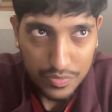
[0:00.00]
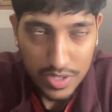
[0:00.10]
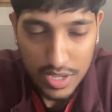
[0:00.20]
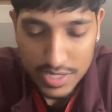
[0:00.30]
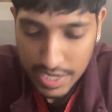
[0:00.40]

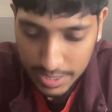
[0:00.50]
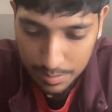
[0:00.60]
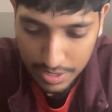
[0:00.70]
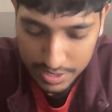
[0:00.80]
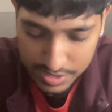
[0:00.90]
attacking
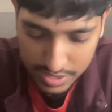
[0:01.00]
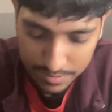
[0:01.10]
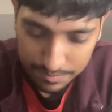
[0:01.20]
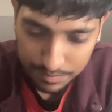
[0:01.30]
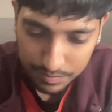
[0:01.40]
players.
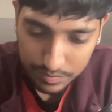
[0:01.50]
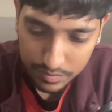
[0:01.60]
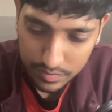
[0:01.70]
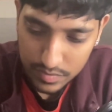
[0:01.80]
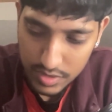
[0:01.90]

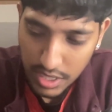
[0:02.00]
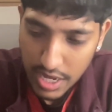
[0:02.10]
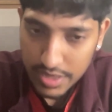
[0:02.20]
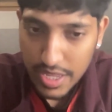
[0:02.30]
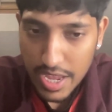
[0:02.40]

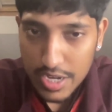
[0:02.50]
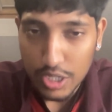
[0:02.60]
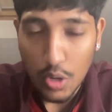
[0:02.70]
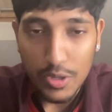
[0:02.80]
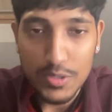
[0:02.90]
And then
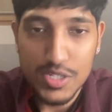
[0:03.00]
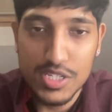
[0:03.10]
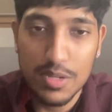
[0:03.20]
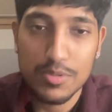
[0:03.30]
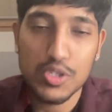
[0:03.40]
going on to the
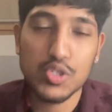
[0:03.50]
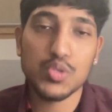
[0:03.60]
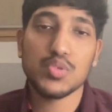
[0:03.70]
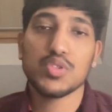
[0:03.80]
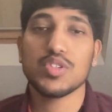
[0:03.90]

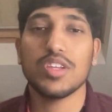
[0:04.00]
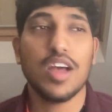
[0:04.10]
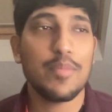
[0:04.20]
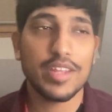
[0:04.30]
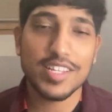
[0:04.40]
substitutes,
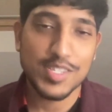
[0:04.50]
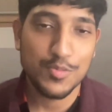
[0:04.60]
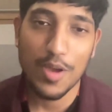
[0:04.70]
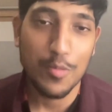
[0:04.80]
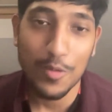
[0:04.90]
I mean, this is
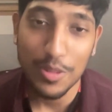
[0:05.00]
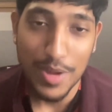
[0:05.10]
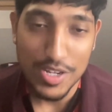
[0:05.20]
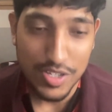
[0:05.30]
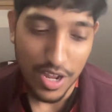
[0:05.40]
where we won the
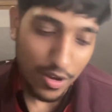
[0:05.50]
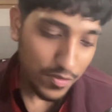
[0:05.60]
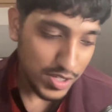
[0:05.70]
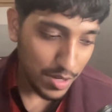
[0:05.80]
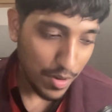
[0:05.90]
match. And
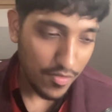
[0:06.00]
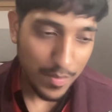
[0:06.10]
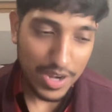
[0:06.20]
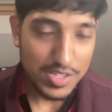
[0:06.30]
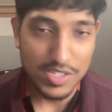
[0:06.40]
obviously, apart from
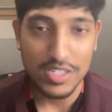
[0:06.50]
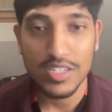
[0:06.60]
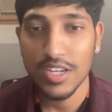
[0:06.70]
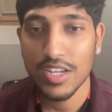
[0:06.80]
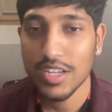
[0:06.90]
Alisson,
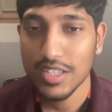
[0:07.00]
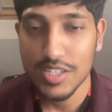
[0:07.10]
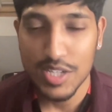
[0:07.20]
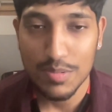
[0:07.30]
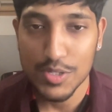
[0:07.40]
the
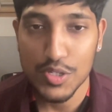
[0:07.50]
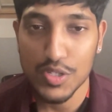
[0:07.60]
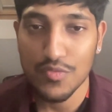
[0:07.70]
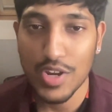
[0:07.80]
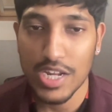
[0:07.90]
substitutes
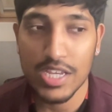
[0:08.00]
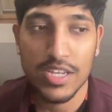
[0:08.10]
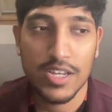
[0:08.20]
have really,